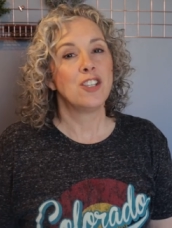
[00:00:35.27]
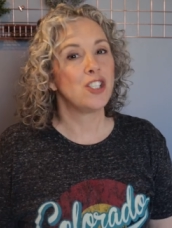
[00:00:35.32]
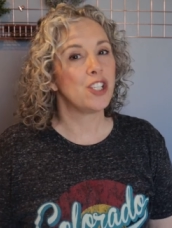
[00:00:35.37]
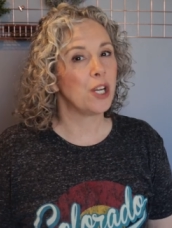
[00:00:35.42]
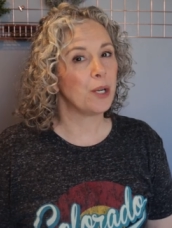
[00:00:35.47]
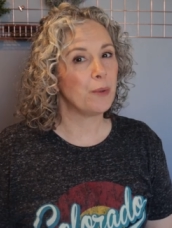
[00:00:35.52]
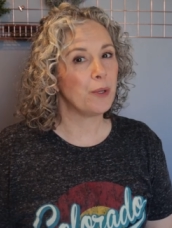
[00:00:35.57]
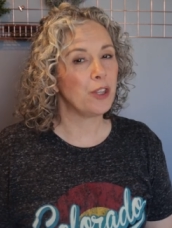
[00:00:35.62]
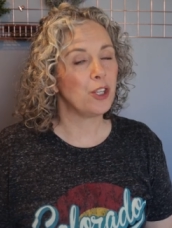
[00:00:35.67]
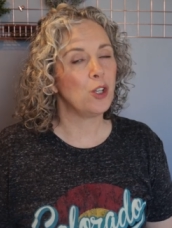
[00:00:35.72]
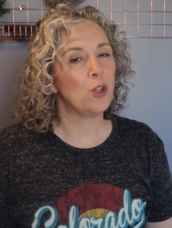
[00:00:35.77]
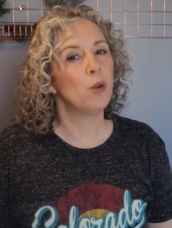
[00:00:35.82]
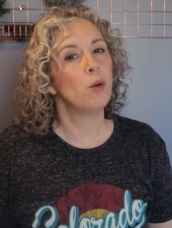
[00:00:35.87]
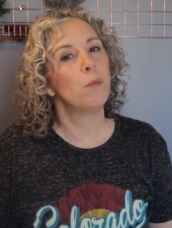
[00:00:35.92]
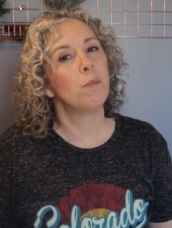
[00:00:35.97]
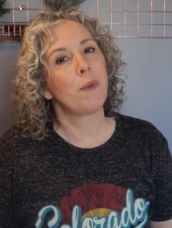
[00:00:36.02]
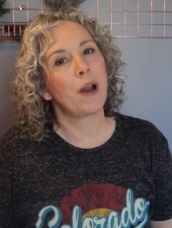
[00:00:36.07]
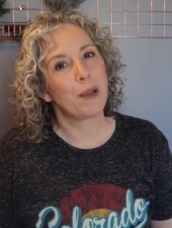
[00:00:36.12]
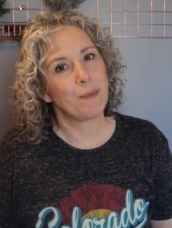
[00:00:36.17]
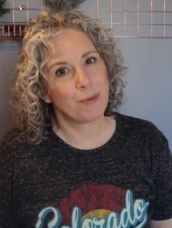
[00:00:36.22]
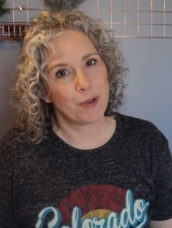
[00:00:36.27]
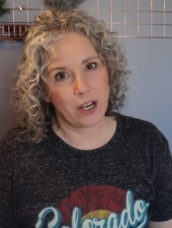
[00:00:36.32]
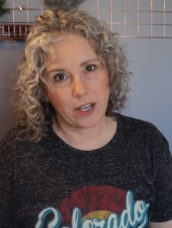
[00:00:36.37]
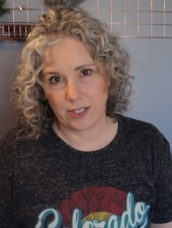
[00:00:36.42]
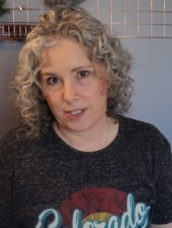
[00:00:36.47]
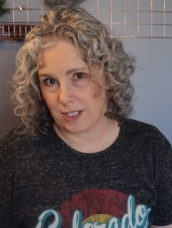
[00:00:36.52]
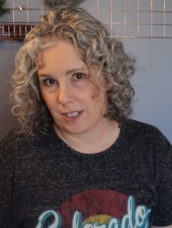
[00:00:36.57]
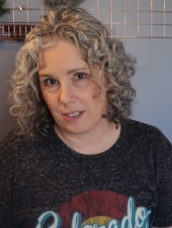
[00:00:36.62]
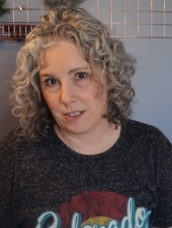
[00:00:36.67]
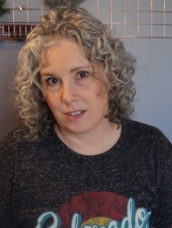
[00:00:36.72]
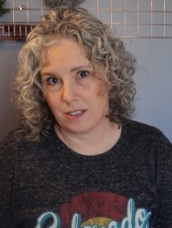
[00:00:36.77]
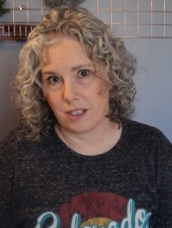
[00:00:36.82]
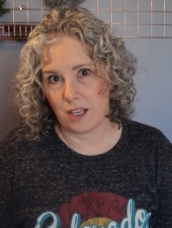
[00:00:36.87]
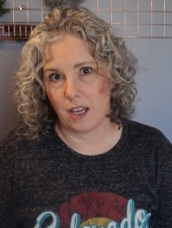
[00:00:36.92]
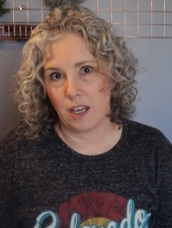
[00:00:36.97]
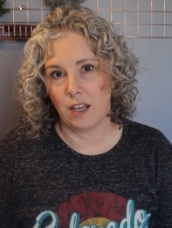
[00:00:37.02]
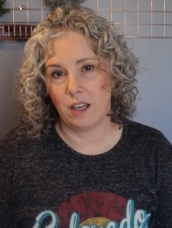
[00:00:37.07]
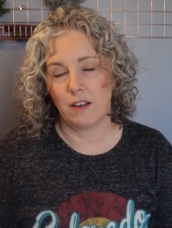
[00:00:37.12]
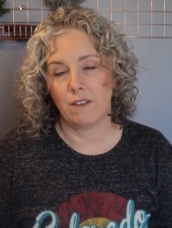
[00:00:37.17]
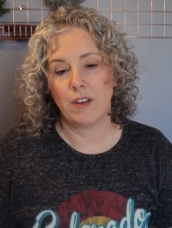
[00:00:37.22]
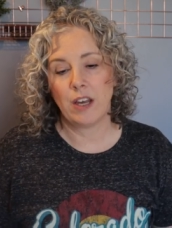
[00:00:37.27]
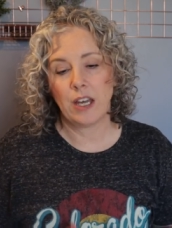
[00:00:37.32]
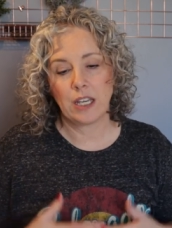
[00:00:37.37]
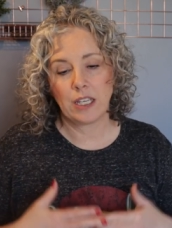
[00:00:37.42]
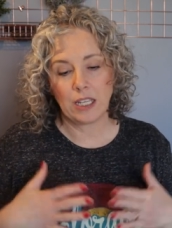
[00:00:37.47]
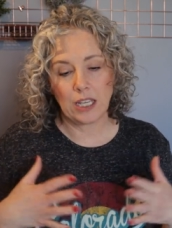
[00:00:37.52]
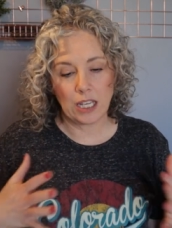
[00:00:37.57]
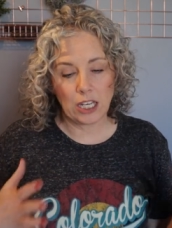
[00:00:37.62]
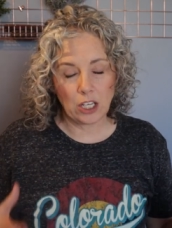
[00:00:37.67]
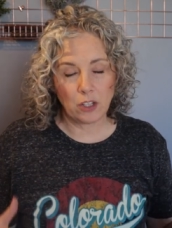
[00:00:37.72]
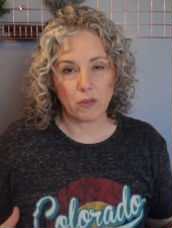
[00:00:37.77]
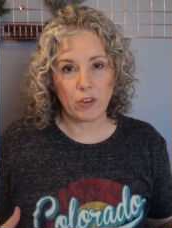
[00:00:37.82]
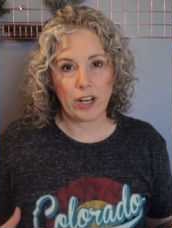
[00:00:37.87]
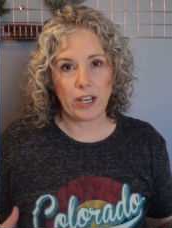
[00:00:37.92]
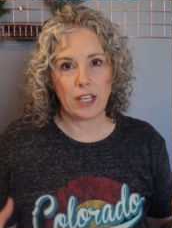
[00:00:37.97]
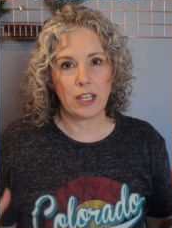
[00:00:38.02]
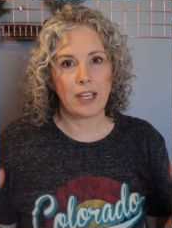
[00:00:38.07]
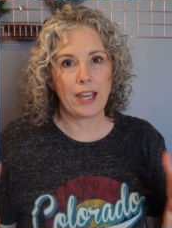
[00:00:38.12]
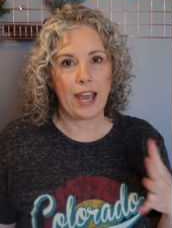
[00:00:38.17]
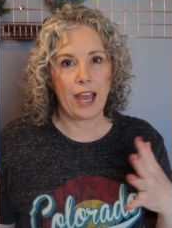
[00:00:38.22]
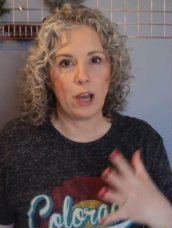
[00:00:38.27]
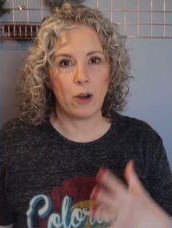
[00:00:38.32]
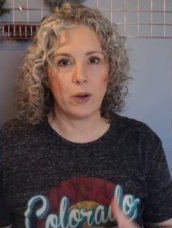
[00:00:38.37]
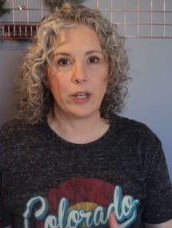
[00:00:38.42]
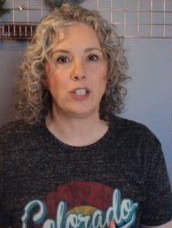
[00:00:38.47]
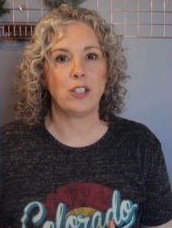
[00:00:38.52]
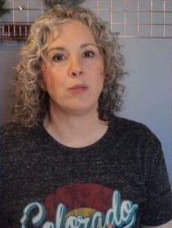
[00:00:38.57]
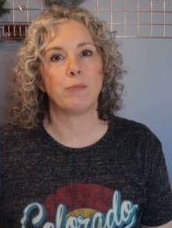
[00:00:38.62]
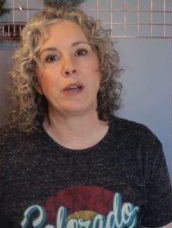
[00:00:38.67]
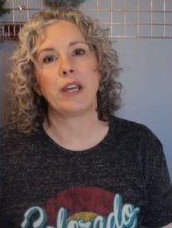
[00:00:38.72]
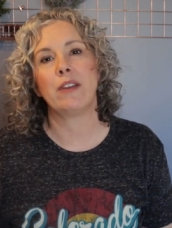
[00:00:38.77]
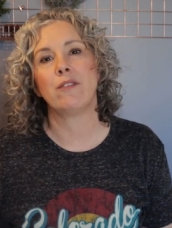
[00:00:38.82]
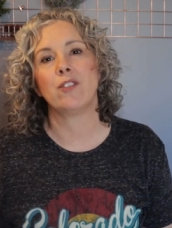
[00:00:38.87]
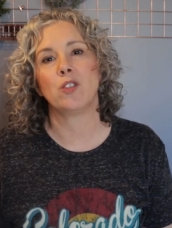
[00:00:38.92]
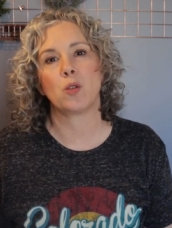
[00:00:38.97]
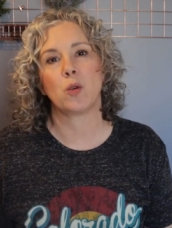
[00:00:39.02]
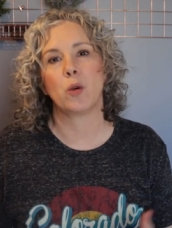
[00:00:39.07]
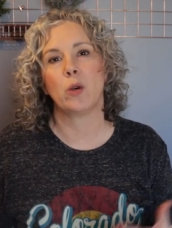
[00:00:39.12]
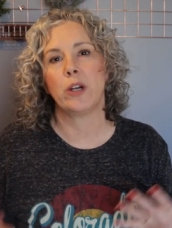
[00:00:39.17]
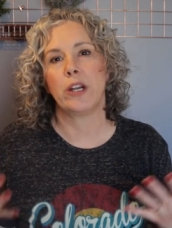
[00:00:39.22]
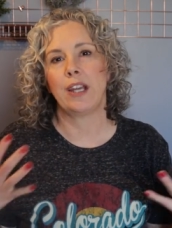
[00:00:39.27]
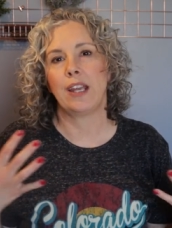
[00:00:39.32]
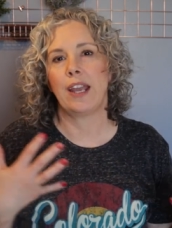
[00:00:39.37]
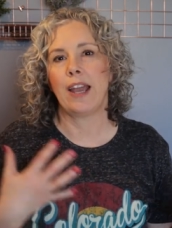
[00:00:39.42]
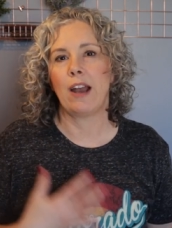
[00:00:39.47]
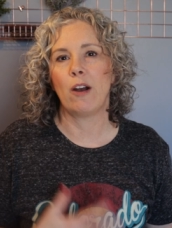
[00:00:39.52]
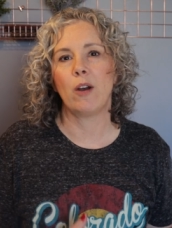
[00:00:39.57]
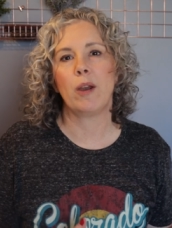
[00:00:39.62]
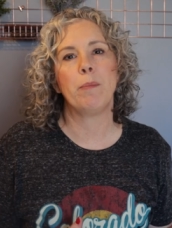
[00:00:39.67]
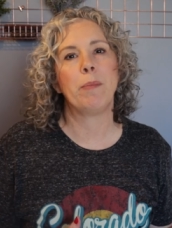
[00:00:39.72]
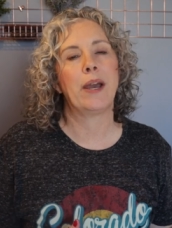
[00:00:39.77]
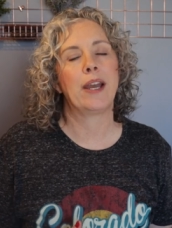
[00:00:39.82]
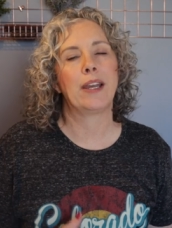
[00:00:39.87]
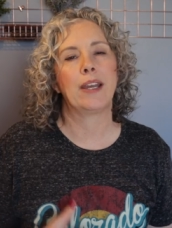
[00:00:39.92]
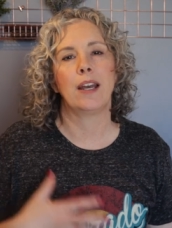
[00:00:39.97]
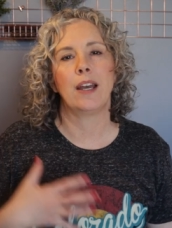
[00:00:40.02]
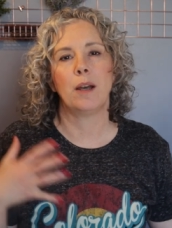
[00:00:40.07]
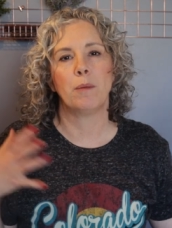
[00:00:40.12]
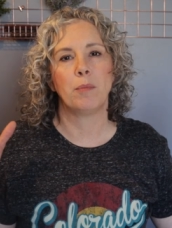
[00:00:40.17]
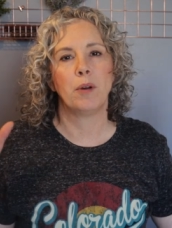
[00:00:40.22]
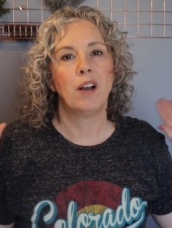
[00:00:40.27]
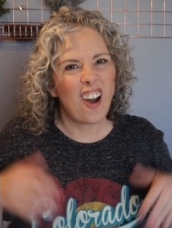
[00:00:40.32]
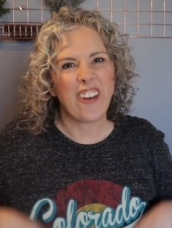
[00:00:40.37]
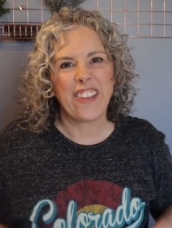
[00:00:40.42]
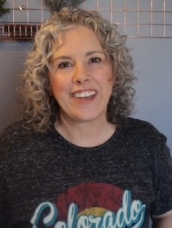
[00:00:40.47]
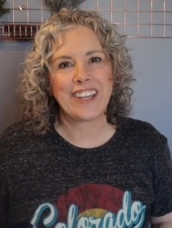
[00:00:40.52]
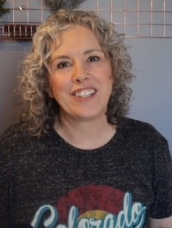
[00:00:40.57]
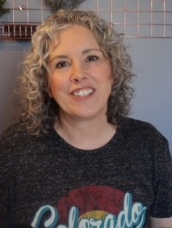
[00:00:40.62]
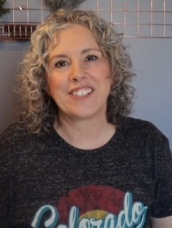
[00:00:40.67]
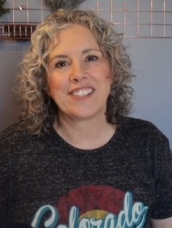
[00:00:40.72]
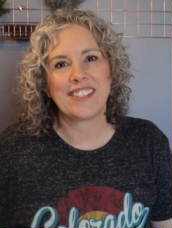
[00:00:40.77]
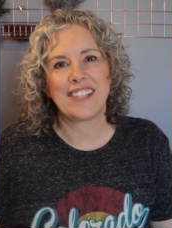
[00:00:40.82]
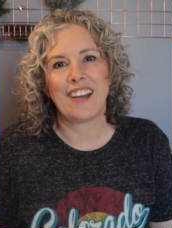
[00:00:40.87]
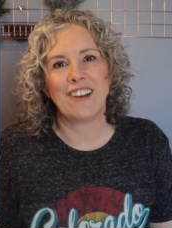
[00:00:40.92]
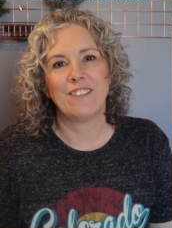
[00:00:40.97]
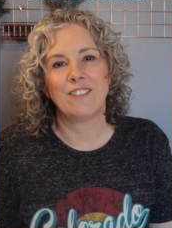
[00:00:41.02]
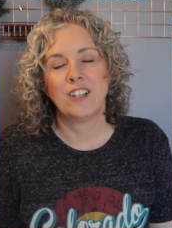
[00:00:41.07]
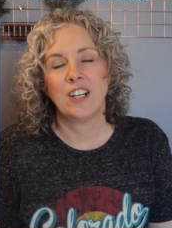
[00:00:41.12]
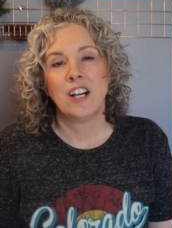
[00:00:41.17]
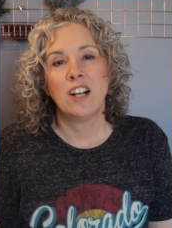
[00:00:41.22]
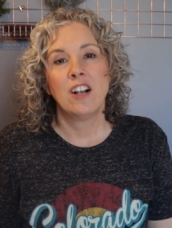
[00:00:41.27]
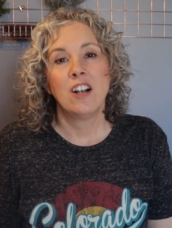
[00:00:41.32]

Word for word: share with you my process of getting ready, how I do my inventory, how I pack up, all that good stuff.